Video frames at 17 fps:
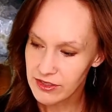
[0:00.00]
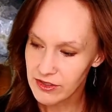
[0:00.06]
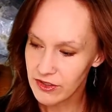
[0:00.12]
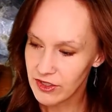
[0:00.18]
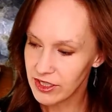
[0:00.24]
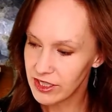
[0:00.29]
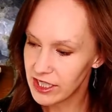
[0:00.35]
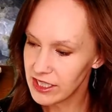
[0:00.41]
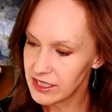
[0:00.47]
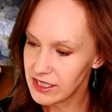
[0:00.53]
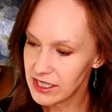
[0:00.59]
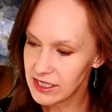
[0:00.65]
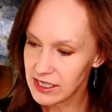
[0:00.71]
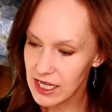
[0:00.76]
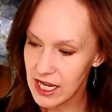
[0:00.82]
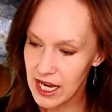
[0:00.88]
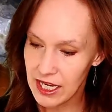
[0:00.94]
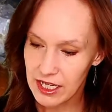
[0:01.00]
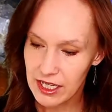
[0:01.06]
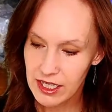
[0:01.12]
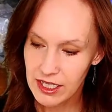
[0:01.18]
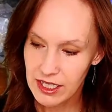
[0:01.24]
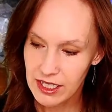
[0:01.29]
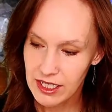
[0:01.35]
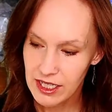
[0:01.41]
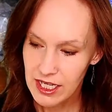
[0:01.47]
Or this is like,
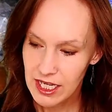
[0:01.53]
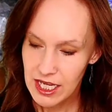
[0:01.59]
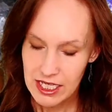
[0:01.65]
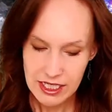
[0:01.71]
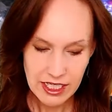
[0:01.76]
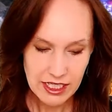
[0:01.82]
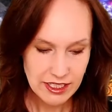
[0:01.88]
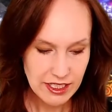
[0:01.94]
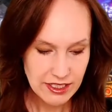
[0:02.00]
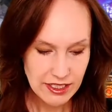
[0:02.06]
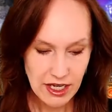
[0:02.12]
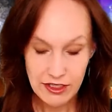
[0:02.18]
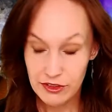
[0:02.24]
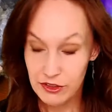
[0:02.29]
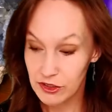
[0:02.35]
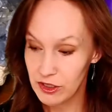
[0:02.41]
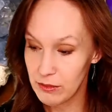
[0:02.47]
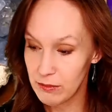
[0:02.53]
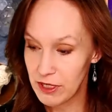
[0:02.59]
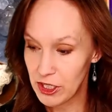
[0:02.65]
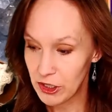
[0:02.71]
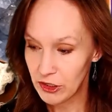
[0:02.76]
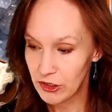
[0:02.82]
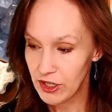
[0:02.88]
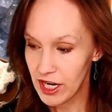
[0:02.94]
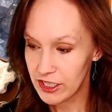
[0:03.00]
this is either going to be
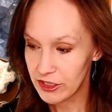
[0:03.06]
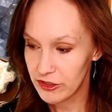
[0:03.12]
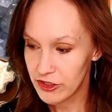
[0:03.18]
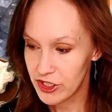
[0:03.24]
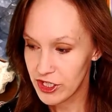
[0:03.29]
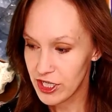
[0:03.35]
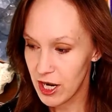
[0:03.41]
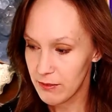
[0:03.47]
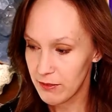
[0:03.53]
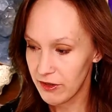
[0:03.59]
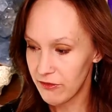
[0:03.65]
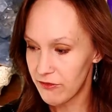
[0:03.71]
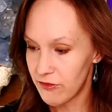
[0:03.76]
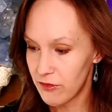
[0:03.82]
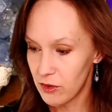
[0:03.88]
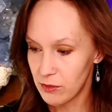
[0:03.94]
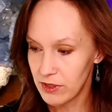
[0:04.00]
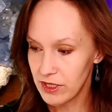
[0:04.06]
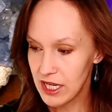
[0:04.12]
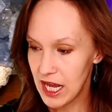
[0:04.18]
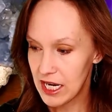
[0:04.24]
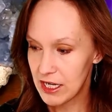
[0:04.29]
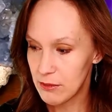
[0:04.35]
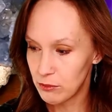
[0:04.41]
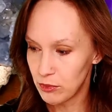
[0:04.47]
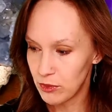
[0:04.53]
her energy coming forward
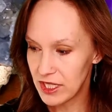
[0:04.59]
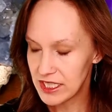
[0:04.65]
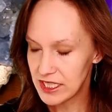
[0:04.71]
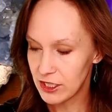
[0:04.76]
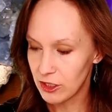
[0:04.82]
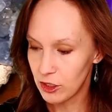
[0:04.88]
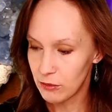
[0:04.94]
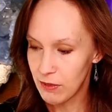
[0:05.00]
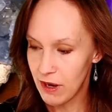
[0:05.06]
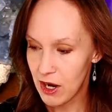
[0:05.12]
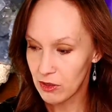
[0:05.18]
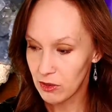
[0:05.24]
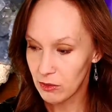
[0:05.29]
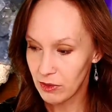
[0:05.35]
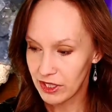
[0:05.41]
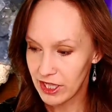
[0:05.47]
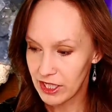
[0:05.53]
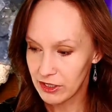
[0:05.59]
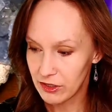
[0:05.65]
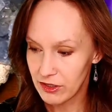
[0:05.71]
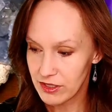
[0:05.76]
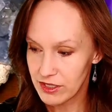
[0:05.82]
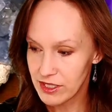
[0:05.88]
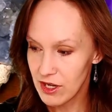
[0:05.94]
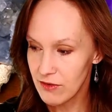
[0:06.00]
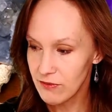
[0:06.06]
and embracing her power within
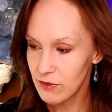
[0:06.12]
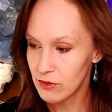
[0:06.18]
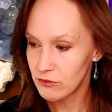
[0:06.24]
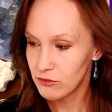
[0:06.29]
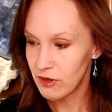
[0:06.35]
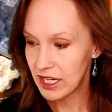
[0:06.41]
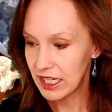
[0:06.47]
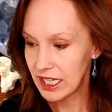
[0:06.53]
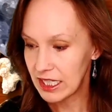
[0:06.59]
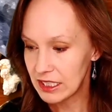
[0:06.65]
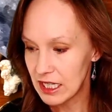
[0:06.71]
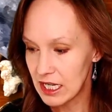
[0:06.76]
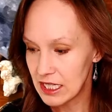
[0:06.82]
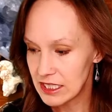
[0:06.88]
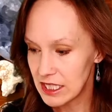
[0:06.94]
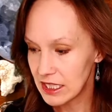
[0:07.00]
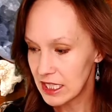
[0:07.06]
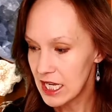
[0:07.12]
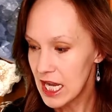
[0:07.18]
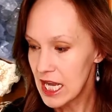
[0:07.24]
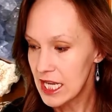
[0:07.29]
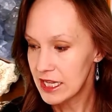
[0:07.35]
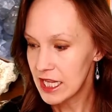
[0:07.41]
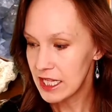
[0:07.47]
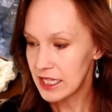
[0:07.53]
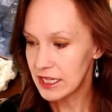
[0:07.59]
herself, or recognizing
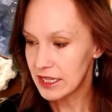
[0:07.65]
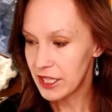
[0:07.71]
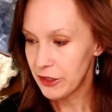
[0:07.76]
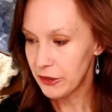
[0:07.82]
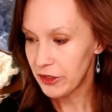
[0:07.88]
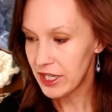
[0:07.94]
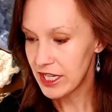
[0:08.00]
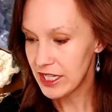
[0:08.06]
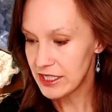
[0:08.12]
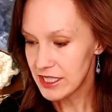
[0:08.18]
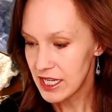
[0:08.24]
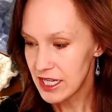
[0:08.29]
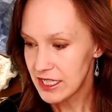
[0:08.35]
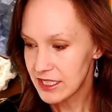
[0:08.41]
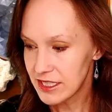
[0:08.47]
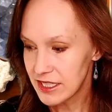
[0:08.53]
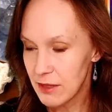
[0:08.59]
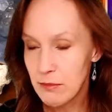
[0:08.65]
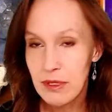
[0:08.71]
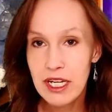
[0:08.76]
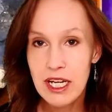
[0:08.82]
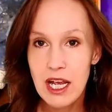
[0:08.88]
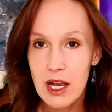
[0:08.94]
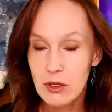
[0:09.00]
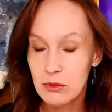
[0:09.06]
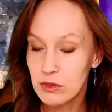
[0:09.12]
that there is
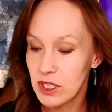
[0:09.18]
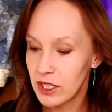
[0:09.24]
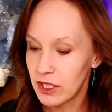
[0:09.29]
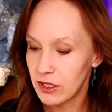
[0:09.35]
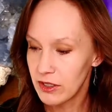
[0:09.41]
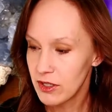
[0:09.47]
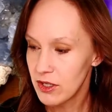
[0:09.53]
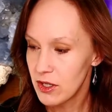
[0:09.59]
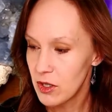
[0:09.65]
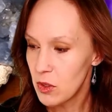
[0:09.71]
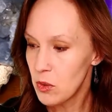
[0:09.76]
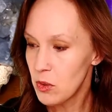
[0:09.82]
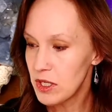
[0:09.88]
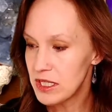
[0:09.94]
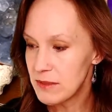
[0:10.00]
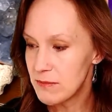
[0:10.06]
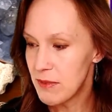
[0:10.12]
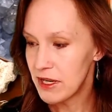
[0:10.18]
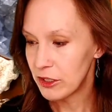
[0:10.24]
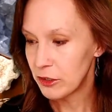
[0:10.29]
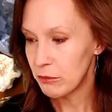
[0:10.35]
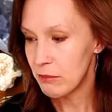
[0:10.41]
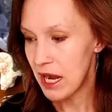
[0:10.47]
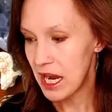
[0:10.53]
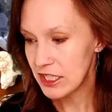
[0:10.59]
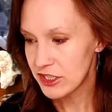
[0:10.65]
somebody out there who is better
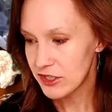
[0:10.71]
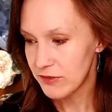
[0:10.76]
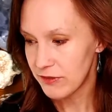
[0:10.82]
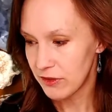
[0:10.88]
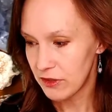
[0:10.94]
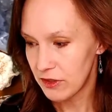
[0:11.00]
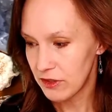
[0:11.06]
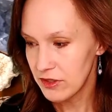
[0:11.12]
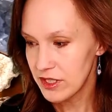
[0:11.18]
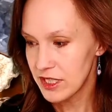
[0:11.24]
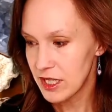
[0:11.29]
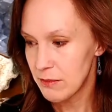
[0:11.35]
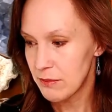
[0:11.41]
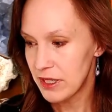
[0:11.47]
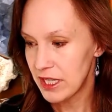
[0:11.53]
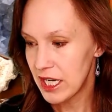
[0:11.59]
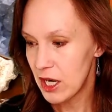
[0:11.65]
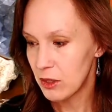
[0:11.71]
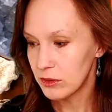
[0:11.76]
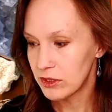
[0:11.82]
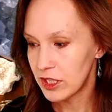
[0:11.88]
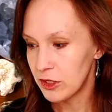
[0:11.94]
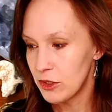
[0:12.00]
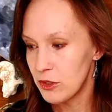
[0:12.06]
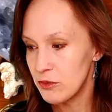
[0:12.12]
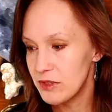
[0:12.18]
matched for her, somebody out
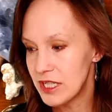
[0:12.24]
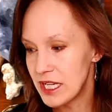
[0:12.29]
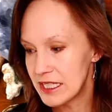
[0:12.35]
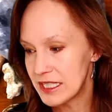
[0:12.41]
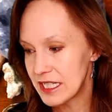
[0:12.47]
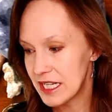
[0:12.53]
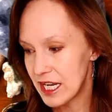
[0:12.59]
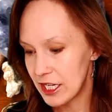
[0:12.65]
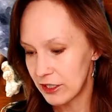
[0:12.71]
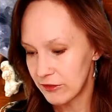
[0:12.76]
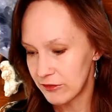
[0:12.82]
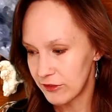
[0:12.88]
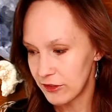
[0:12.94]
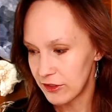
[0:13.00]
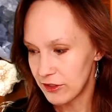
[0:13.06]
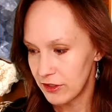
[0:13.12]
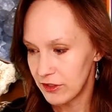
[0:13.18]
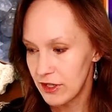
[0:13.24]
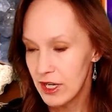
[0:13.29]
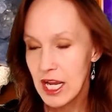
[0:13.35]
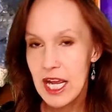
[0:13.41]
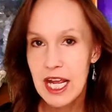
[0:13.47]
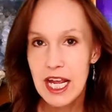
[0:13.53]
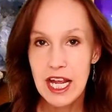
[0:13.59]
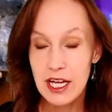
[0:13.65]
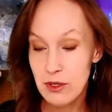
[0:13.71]
there who does care for her
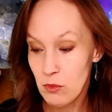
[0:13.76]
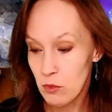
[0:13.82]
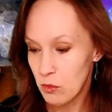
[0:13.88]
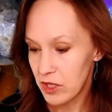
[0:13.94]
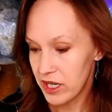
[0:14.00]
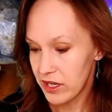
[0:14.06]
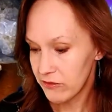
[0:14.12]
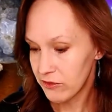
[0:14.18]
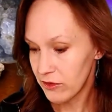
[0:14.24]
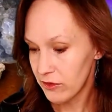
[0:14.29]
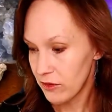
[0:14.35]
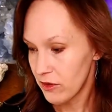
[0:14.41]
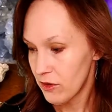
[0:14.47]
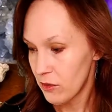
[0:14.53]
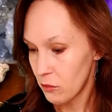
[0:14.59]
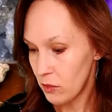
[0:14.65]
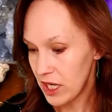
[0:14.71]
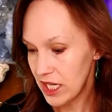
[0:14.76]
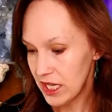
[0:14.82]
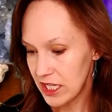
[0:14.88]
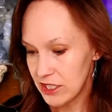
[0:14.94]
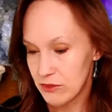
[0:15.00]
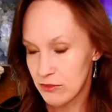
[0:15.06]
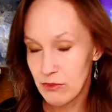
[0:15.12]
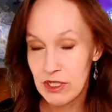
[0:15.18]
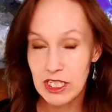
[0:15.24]
in whatever way
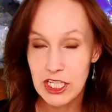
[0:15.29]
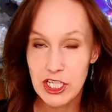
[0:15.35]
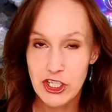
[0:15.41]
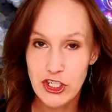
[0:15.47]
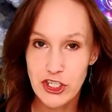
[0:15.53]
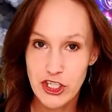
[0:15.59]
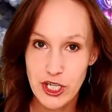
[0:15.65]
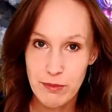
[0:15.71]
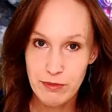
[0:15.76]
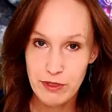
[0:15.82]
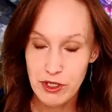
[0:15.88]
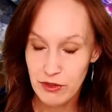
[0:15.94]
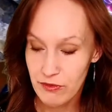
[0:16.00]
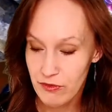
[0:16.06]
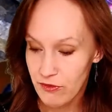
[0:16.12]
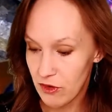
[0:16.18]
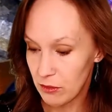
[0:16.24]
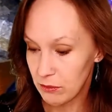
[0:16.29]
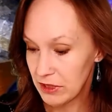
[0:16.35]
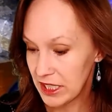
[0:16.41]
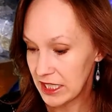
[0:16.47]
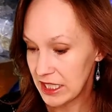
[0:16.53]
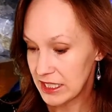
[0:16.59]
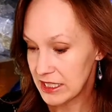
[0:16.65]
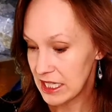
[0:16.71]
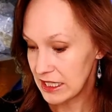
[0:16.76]
this relationship took form. Like
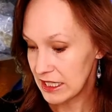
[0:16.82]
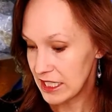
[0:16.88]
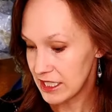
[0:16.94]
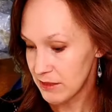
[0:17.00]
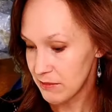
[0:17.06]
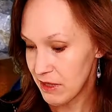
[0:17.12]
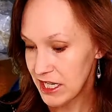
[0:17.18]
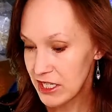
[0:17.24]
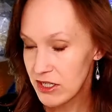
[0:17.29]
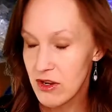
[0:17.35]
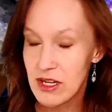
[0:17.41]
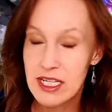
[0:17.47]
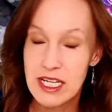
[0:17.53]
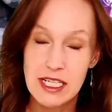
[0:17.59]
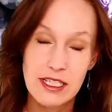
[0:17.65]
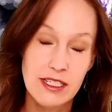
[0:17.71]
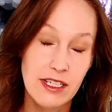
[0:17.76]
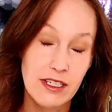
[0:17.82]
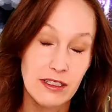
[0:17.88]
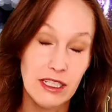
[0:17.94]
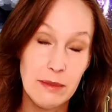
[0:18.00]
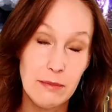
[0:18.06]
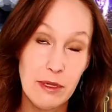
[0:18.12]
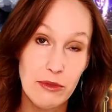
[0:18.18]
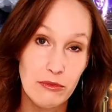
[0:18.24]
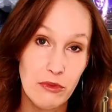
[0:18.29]
I said, this might not necessarily
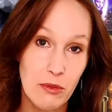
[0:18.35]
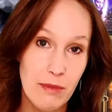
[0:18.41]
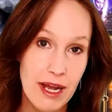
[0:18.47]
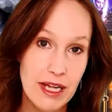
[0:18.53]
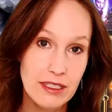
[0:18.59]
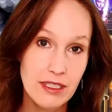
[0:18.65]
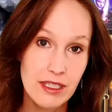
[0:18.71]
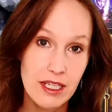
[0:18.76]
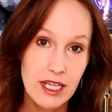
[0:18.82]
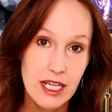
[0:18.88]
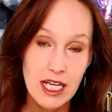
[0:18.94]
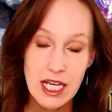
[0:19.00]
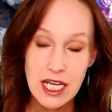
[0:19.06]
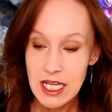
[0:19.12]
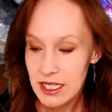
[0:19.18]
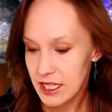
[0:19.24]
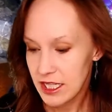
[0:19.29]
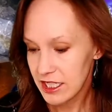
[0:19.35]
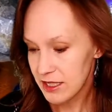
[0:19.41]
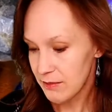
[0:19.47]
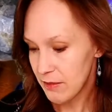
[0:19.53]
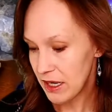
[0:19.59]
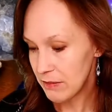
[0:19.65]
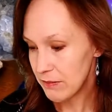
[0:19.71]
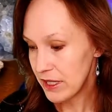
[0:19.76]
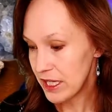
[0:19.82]
be romance. This
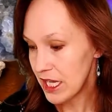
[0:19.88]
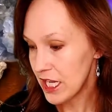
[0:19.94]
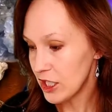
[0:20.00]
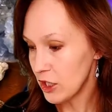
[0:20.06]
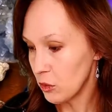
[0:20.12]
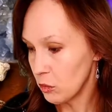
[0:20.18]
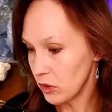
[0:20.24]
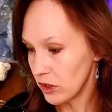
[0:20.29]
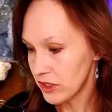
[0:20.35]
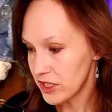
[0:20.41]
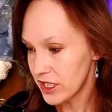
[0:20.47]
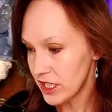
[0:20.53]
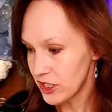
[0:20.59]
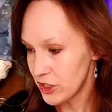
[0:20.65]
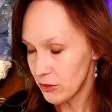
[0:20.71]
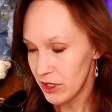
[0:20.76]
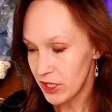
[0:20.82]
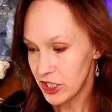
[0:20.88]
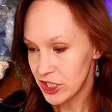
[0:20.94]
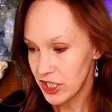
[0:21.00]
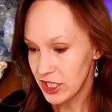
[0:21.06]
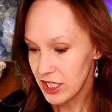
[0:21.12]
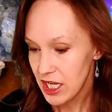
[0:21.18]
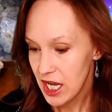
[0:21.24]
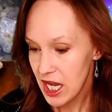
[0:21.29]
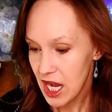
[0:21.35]
might be in a work situation,
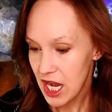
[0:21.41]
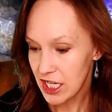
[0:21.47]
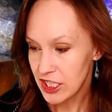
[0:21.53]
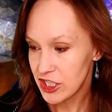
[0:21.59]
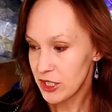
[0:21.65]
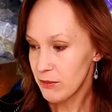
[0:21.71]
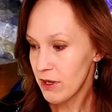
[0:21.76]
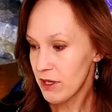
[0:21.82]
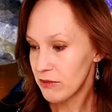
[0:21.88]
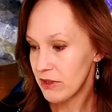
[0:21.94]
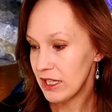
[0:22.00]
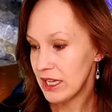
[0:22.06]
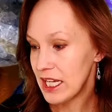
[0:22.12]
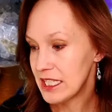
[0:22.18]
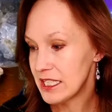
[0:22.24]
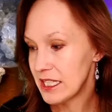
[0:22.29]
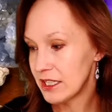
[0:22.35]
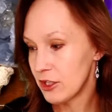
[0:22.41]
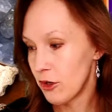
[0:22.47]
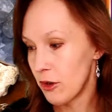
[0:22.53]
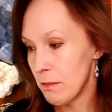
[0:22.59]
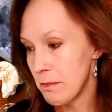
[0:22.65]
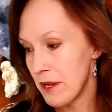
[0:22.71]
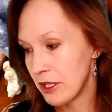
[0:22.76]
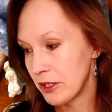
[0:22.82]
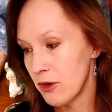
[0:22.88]
and she might realize that there are
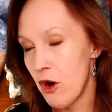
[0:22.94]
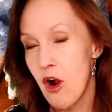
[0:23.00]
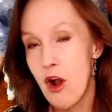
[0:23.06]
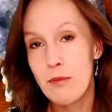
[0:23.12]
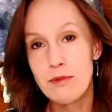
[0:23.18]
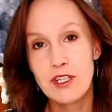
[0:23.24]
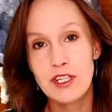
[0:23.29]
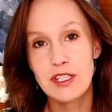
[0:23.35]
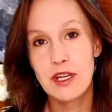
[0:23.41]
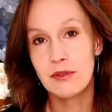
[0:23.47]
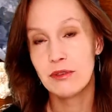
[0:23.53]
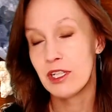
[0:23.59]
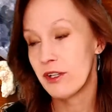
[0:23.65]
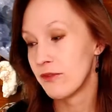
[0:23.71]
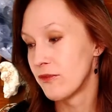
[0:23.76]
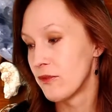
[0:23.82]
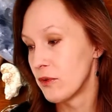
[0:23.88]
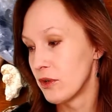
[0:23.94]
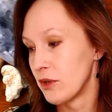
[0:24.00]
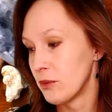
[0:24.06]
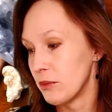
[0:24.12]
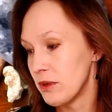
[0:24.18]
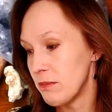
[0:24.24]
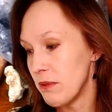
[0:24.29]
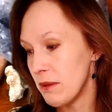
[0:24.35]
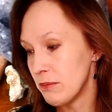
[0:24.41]
better options out there for her,
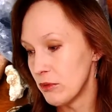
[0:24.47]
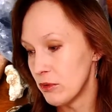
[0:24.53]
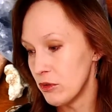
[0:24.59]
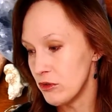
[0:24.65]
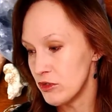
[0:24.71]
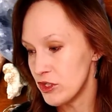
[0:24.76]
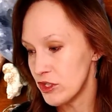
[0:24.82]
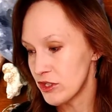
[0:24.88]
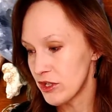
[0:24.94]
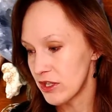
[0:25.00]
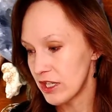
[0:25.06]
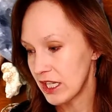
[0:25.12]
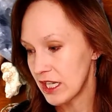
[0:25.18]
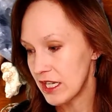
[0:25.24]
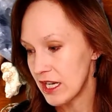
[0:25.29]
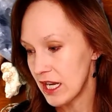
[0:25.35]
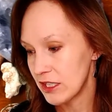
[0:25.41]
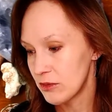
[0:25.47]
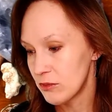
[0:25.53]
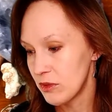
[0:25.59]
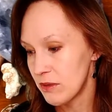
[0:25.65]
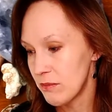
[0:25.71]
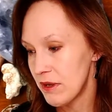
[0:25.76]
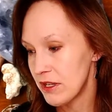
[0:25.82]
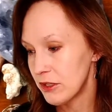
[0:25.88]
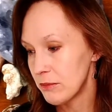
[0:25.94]
with people who she's going to connect
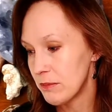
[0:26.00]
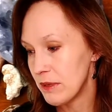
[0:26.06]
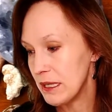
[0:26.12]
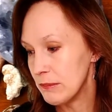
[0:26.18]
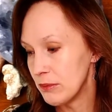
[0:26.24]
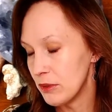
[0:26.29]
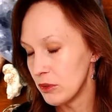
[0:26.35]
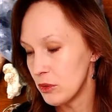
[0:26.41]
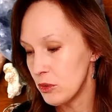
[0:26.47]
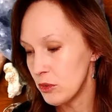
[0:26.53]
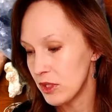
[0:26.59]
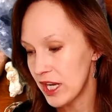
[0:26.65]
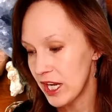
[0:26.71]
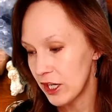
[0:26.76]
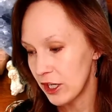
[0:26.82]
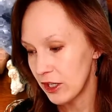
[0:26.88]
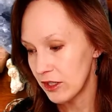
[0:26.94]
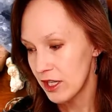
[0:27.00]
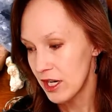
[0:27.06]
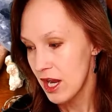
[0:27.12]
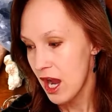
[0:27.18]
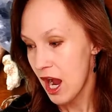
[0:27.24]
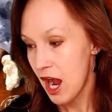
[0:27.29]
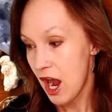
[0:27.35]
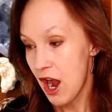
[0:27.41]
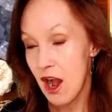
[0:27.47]
with better, people who care
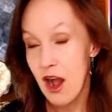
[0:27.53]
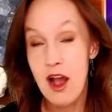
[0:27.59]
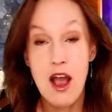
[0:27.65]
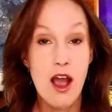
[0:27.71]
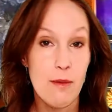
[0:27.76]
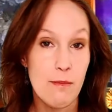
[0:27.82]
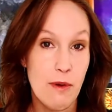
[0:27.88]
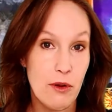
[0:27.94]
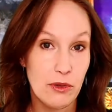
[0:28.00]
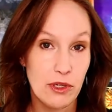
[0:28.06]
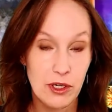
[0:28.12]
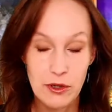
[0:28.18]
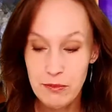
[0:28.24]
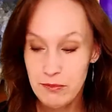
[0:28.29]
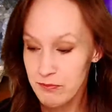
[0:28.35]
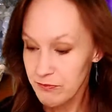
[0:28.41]
uh, about her.